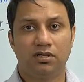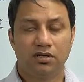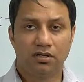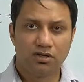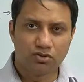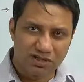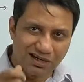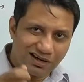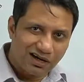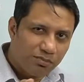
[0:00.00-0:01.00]
using
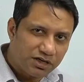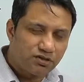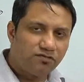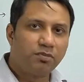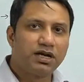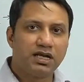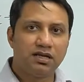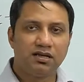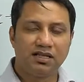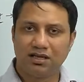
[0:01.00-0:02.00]
little bits of
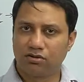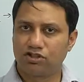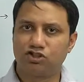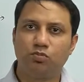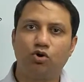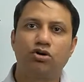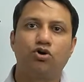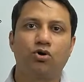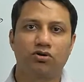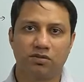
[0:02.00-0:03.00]
money, and they're going to smoke you
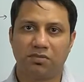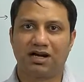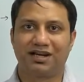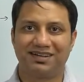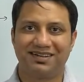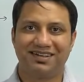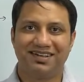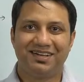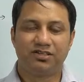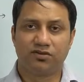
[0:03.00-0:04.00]
out of the market.
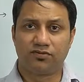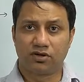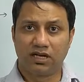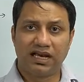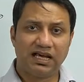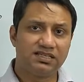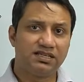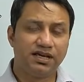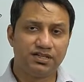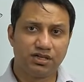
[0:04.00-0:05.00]
So if you're an LIC
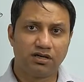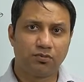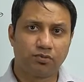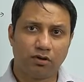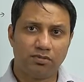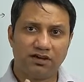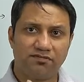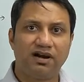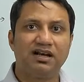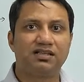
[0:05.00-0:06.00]
agent, you probably have
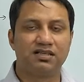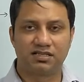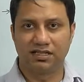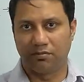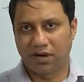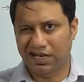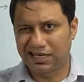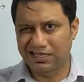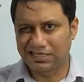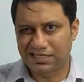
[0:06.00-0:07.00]
felt this. The market
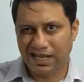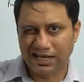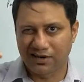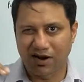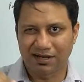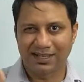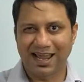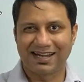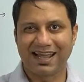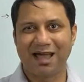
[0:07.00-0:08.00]
is like not
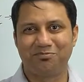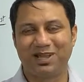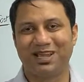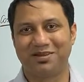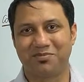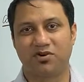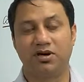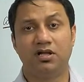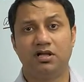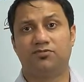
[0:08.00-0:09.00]
that happy anymore.
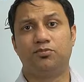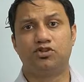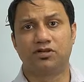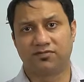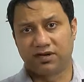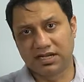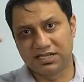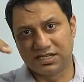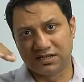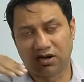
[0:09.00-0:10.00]
Mutual fund
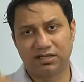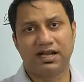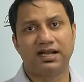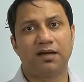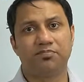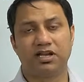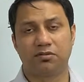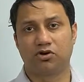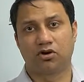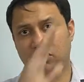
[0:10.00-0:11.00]
agent, not that happy
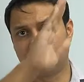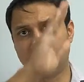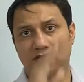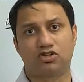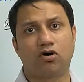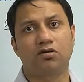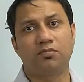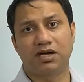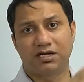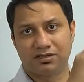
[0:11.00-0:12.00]
anymore. Although the stock
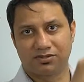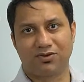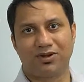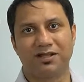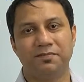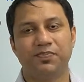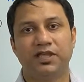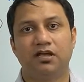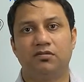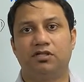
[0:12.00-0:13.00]
market is growing,
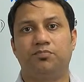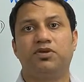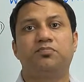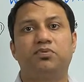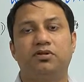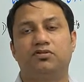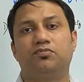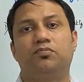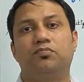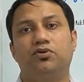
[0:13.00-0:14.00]
but the people
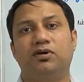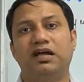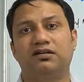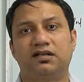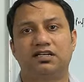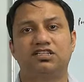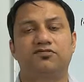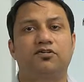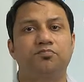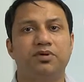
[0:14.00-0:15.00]
to get trust
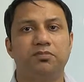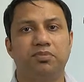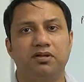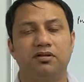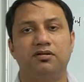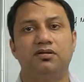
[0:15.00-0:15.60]
from people